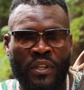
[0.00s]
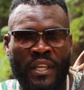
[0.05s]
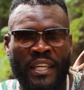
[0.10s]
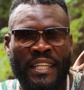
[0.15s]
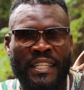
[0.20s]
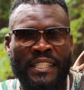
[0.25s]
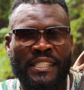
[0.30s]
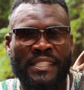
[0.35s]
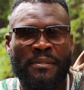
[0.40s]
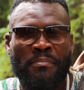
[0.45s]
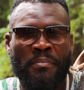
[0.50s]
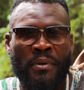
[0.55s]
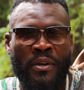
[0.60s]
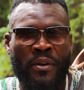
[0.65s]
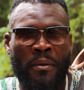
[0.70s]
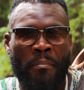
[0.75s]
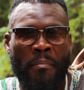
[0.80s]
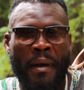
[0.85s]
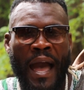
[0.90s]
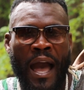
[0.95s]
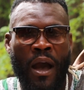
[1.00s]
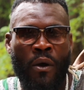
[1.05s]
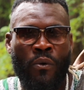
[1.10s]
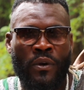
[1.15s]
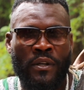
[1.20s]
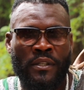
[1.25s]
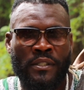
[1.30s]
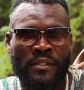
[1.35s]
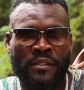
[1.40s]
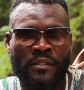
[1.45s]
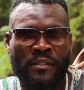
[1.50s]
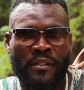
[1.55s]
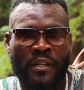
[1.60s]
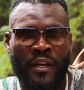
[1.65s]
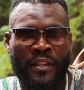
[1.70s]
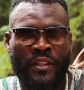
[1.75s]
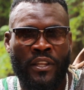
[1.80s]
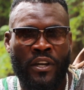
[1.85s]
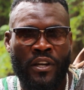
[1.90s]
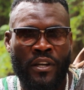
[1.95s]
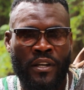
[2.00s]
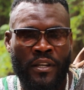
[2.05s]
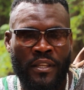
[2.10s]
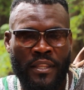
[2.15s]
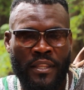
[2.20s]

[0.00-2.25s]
and the spirit powers of the earth.